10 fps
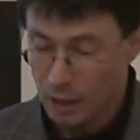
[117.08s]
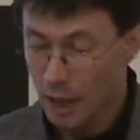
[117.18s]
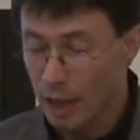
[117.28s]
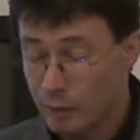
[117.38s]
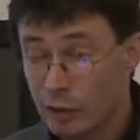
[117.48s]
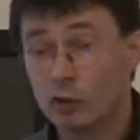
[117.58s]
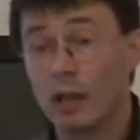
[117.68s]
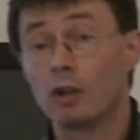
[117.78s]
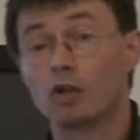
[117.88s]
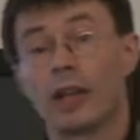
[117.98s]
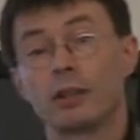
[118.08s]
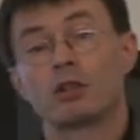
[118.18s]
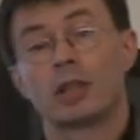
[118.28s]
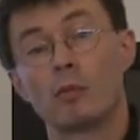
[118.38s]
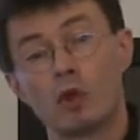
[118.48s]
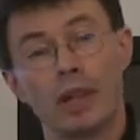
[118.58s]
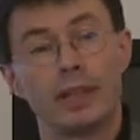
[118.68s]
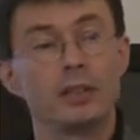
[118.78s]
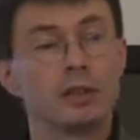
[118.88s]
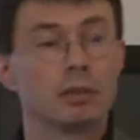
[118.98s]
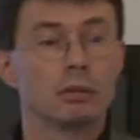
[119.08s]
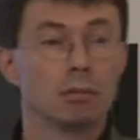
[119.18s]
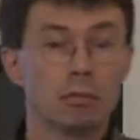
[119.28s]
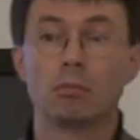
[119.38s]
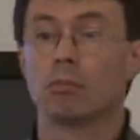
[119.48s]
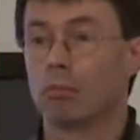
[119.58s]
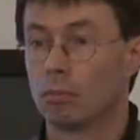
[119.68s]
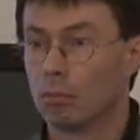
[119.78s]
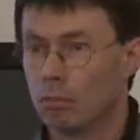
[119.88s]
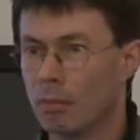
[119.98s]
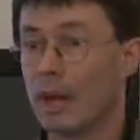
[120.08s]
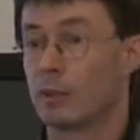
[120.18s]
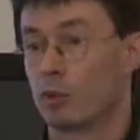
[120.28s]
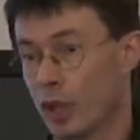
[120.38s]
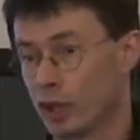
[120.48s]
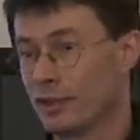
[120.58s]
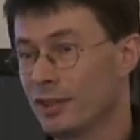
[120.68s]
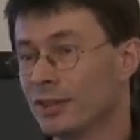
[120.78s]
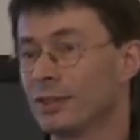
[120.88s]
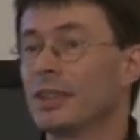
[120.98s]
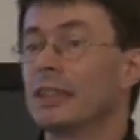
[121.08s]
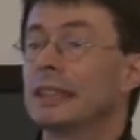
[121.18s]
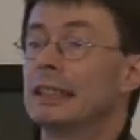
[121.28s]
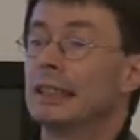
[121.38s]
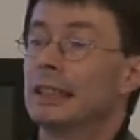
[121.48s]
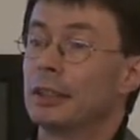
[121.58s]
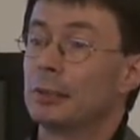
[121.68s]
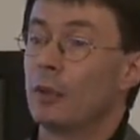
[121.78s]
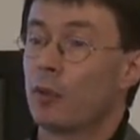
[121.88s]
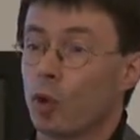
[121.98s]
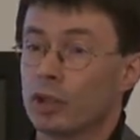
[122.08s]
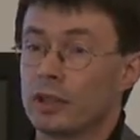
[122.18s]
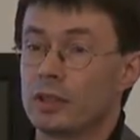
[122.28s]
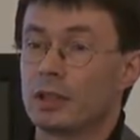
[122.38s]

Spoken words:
I will now try to summarize my impressions. Of course, this is